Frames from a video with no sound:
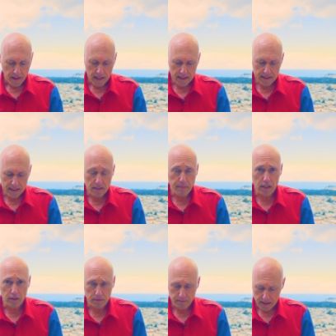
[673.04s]
and this in the
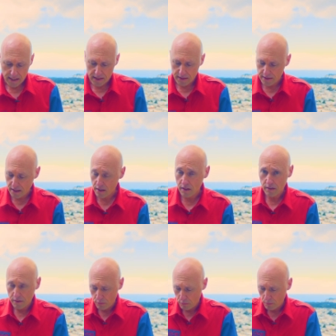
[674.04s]
middle is
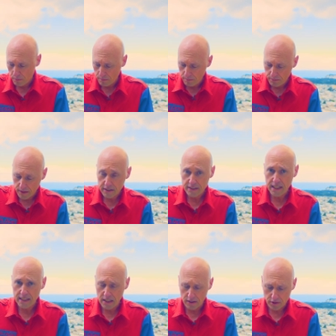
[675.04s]
their
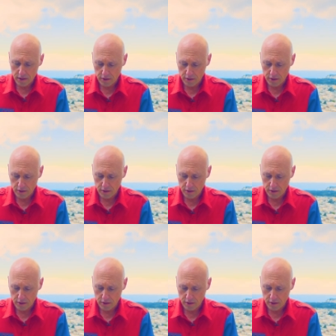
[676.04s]
secondary.